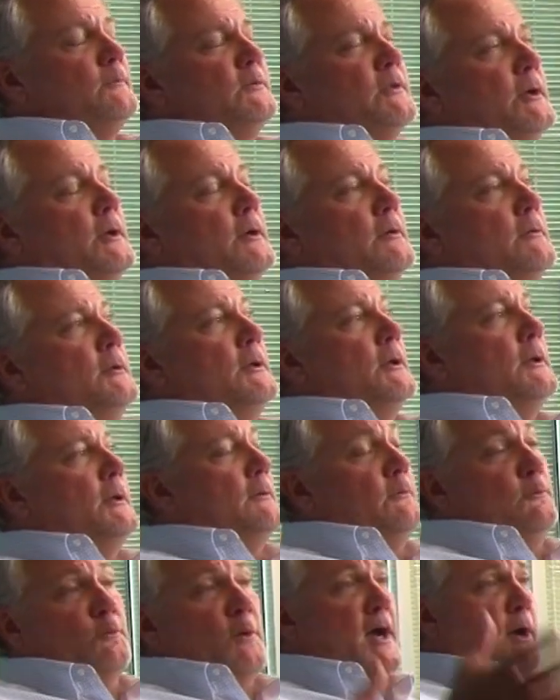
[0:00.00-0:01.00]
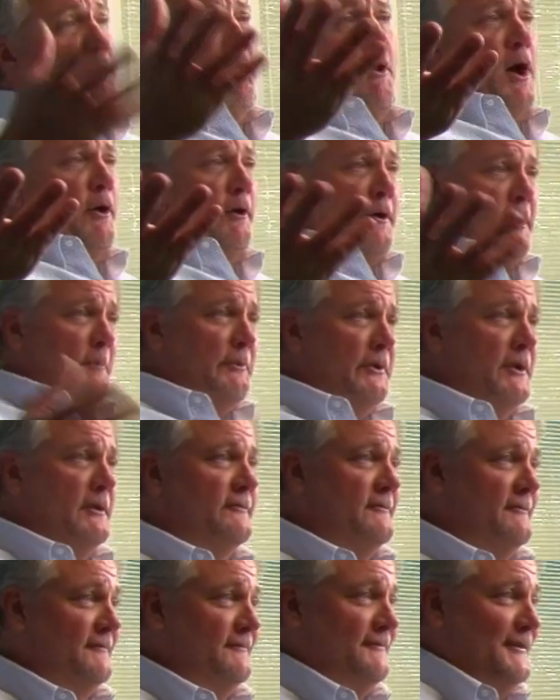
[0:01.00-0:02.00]
So that's why I acquire
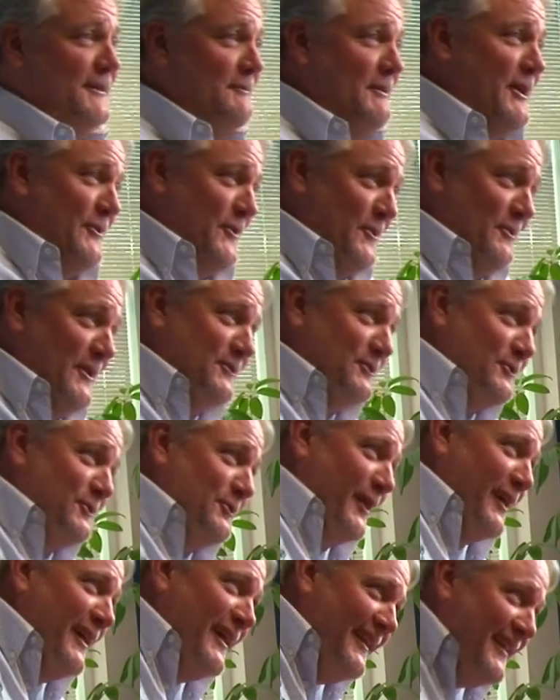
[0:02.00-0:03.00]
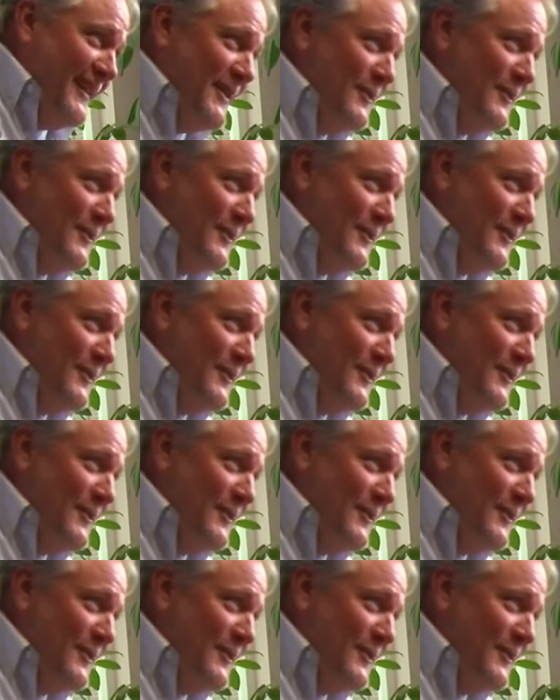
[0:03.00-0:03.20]
companies. Yeah. In my other business, right?